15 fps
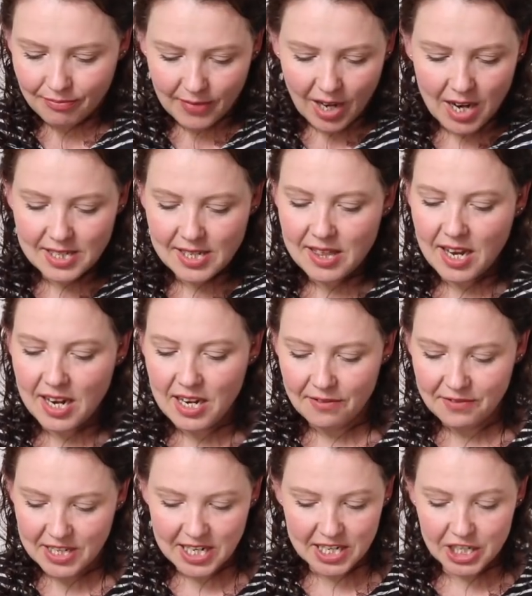I said that I
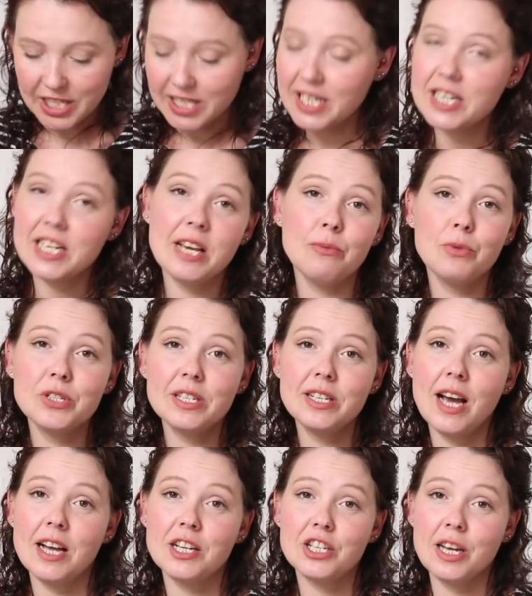loved it, and she said it
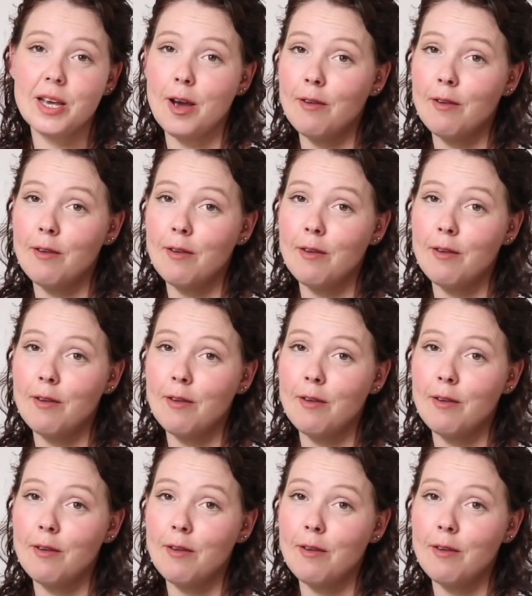wasn't actually